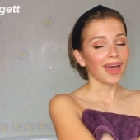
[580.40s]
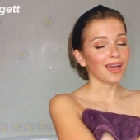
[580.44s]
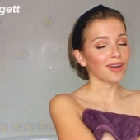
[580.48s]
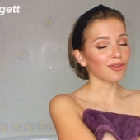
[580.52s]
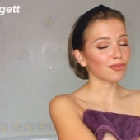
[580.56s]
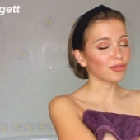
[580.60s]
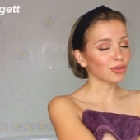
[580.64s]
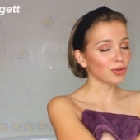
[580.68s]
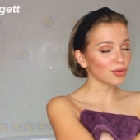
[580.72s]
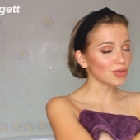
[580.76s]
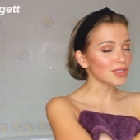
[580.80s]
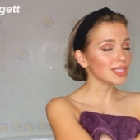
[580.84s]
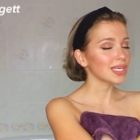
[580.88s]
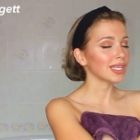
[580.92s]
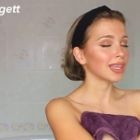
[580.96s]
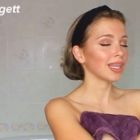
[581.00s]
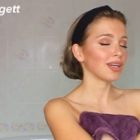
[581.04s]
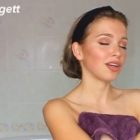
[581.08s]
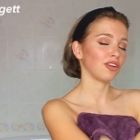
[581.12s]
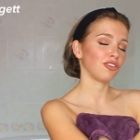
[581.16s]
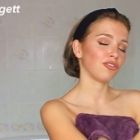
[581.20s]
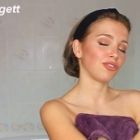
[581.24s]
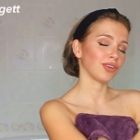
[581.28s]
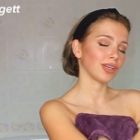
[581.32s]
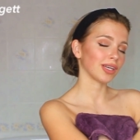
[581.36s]
and of course hit the
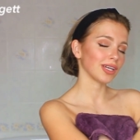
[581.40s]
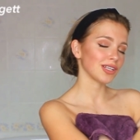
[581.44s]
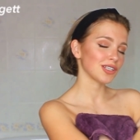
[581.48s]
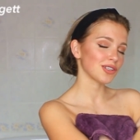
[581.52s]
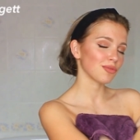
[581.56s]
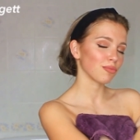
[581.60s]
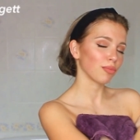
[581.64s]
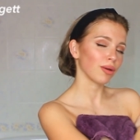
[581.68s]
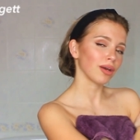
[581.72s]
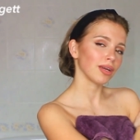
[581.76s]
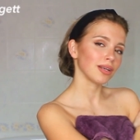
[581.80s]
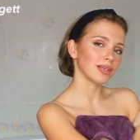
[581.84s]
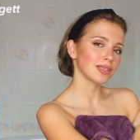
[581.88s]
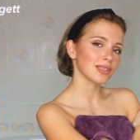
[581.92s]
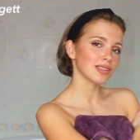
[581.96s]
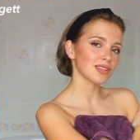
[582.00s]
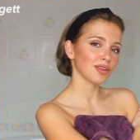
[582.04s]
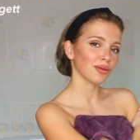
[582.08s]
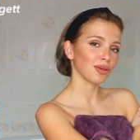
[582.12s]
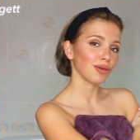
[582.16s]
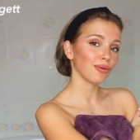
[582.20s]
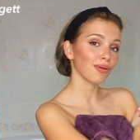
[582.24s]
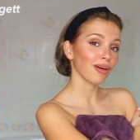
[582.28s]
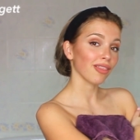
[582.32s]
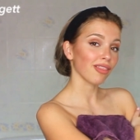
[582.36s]
notification button so
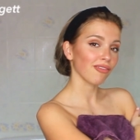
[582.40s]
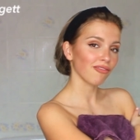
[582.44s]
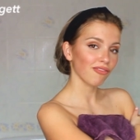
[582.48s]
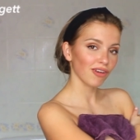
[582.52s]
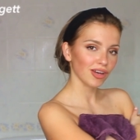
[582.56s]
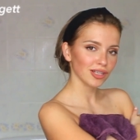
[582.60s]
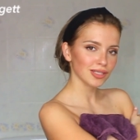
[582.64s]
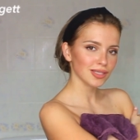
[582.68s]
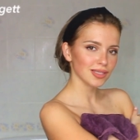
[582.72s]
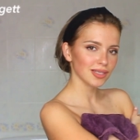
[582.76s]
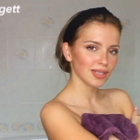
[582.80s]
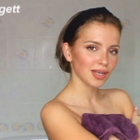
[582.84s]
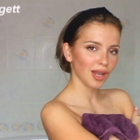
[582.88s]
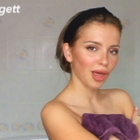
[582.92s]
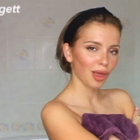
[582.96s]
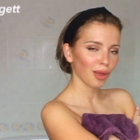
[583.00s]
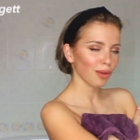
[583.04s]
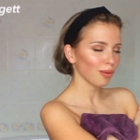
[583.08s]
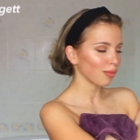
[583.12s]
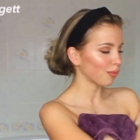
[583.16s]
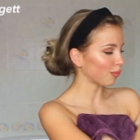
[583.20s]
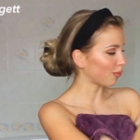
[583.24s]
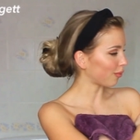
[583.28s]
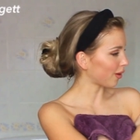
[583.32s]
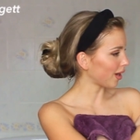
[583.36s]
you are the first to
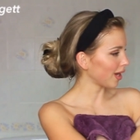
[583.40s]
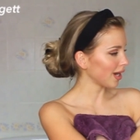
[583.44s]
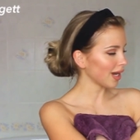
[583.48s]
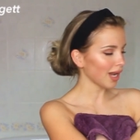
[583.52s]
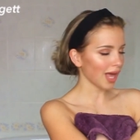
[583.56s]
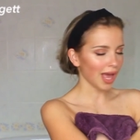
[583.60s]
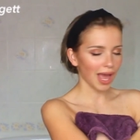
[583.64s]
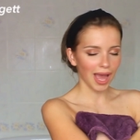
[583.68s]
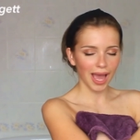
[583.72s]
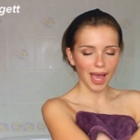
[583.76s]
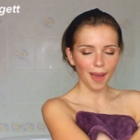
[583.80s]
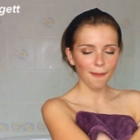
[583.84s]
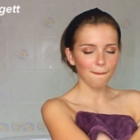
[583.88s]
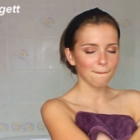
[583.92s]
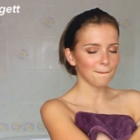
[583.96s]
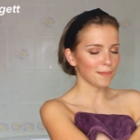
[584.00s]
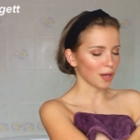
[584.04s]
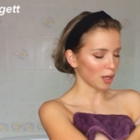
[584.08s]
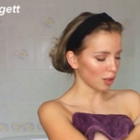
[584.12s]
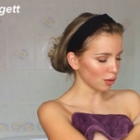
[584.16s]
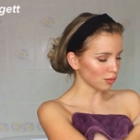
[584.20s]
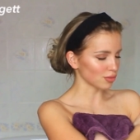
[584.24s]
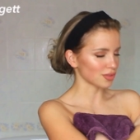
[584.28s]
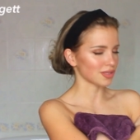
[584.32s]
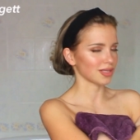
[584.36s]
know when I
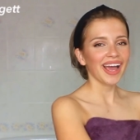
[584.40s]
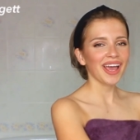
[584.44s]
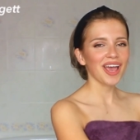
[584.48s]
post.